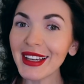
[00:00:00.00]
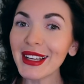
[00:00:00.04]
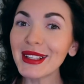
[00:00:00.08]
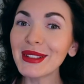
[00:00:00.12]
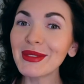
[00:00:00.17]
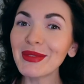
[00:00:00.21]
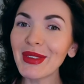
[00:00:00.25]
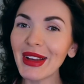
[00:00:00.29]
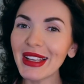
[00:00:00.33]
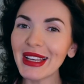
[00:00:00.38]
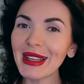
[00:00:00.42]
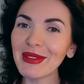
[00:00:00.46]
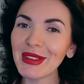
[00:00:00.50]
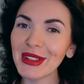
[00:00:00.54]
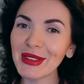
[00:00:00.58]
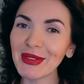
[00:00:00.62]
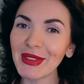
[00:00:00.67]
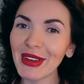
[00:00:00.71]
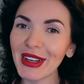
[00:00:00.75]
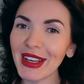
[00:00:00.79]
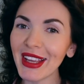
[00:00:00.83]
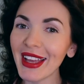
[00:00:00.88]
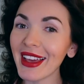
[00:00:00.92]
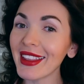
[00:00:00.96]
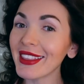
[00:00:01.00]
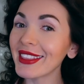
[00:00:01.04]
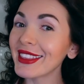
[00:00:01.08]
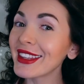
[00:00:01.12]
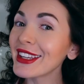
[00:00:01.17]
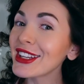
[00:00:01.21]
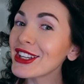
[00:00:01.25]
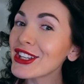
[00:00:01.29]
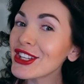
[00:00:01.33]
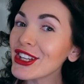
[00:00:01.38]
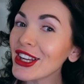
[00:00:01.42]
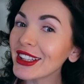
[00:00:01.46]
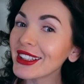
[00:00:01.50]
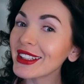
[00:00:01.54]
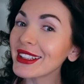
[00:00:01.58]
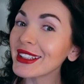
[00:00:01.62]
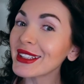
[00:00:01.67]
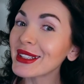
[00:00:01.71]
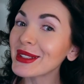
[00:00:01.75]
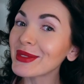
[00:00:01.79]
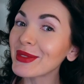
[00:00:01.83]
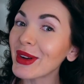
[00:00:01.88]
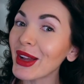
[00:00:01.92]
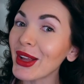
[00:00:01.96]
guys, my name is Maria and this channel
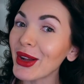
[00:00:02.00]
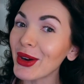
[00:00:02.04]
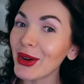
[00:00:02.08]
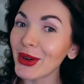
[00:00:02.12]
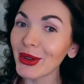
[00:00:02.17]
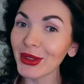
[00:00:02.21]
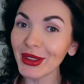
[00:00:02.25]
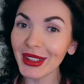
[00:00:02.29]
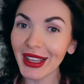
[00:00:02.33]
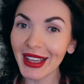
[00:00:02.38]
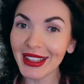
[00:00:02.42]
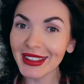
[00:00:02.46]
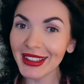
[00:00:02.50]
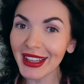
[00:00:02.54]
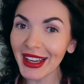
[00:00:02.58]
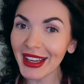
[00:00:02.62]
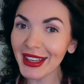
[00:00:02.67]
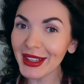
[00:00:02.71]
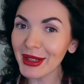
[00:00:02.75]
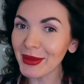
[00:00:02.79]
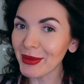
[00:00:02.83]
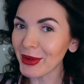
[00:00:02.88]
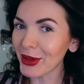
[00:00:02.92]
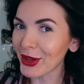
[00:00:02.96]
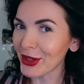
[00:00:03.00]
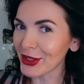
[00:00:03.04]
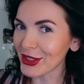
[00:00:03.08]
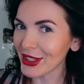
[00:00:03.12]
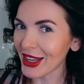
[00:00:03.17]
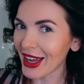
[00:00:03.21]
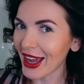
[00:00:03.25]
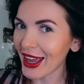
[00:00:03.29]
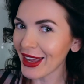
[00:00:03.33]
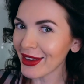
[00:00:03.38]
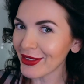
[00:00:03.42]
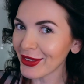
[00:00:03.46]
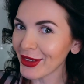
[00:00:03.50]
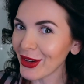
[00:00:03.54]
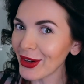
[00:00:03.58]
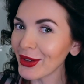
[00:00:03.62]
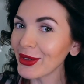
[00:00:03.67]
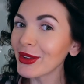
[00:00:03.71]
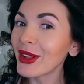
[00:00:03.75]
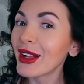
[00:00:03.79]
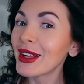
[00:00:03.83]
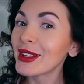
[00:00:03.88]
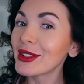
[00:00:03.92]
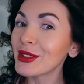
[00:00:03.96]
is my online diary because I have a
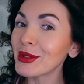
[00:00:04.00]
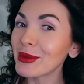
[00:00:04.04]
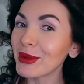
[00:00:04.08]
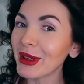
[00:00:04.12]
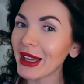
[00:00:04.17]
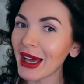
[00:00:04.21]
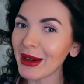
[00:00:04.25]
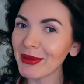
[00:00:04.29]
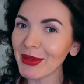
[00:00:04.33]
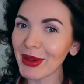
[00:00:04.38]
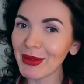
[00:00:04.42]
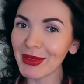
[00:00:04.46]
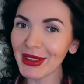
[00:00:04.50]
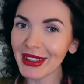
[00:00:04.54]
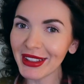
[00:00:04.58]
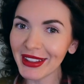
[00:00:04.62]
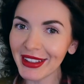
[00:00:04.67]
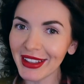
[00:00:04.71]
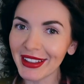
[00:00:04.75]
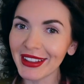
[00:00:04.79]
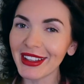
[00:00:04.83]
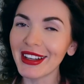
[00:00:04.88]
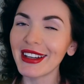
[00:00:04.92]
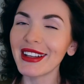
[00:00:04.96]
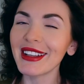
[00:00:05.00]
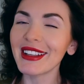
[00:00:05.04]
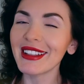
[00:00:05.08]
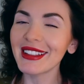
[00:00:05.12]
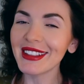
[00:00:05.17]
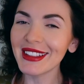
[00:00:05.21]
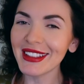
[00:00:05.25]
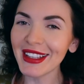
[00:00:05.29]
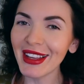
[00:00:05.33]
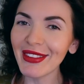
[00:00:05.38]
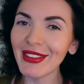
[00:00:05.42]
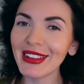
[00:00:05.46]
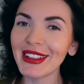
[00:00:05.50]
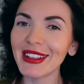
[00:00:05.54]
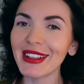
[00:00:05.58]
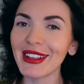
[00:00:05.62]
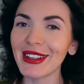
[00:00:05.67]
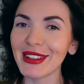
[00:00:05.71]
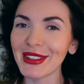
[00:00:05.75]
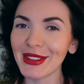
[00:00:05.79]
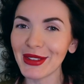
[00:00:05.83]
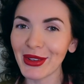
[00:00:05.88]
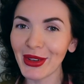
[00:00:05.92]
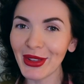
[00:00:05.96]
goal to become a millionaire in 7
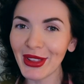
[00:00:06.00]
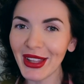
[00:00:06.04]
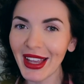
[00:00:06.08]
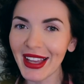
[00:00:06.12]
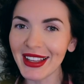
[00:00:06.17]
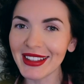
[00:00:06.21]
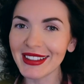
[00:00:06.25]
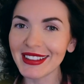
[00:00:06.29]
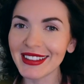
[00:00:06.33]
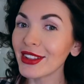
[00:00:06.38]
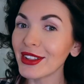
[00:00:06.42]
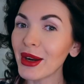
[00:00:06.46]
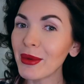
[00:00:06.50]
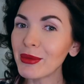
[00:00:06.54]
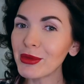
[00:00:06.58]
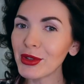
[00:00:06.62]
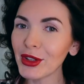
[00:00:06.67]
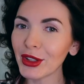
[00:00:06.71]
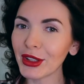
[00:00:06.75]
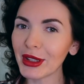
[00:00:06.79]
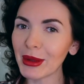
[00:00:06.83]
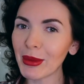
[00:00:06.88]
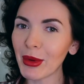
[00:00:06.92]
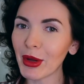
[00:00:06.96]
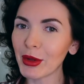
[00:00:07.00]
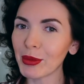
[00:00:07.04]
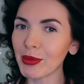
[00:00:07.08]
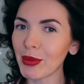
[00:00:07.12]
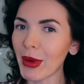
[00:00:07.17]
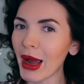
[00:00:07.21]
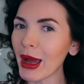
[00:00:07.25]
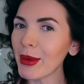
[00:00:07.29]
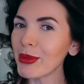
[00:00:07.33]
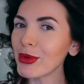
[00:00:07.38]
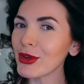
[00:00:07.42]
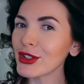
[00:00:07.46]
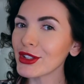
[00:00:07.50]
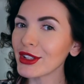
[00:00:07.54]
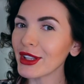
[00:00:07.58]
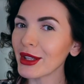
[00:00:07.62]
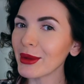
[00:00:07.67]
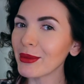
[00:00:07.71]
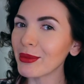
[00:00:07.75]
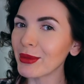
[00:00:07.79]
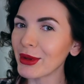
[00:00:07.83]
years or less. Here I'm talking about my personal